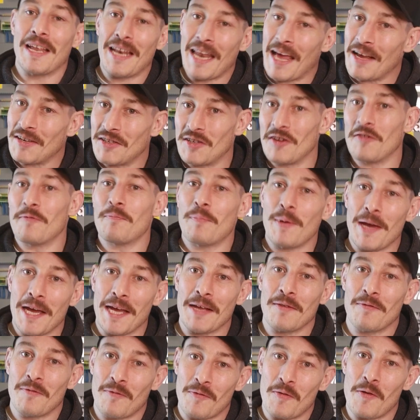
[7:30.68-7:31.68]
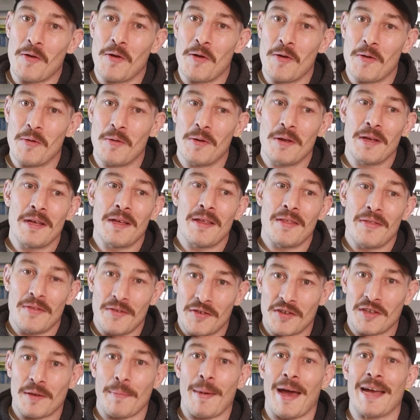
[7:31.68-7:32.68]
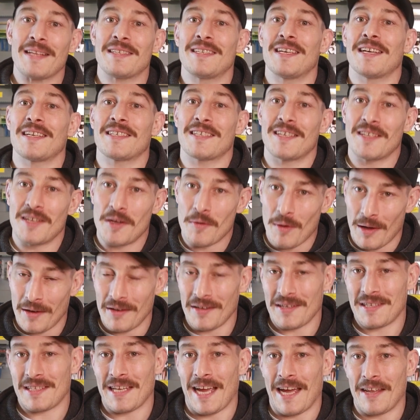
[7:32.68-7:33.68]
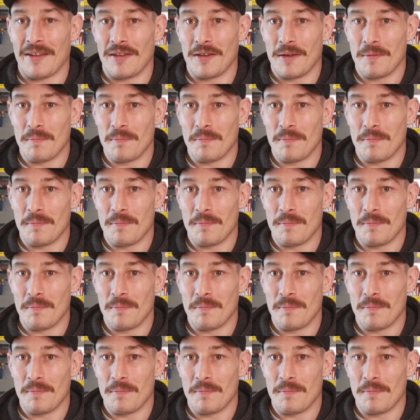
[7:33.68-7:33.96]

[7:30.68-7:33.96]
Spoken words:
unless you've been through the schematics and you understand